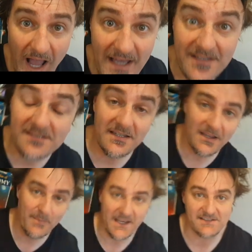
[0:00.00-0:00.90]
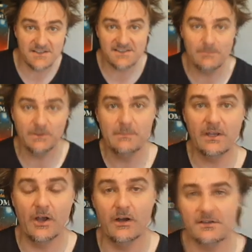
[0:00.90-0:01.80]
eyes, they're the best, simply
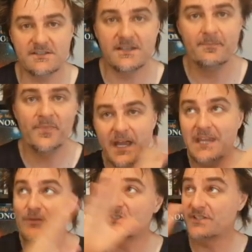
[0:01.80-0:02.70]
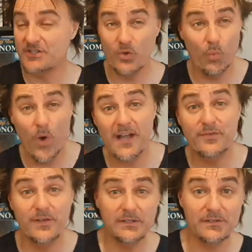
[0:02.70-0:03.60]
because they give you such a wide
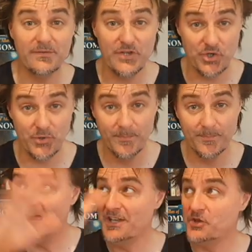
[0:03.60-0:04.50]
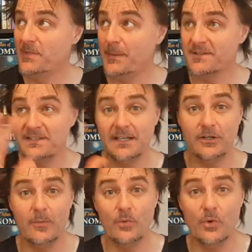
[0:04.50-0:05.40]
field of view and you'll be able to see a
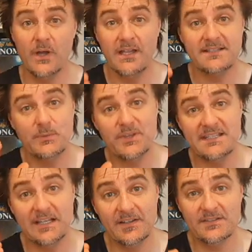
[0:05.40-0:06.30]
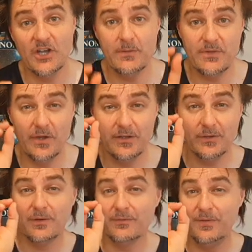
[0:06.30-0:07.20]
lot more. See, with the telescope, you only
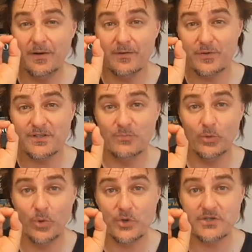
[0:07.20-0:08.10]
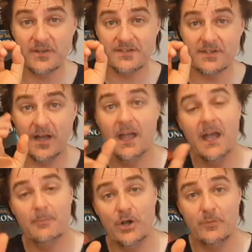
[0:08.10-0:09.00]
look at a very, very small portion of the sky.
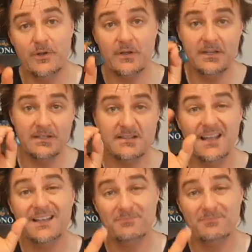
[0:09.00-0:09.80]
A pair of binoculars,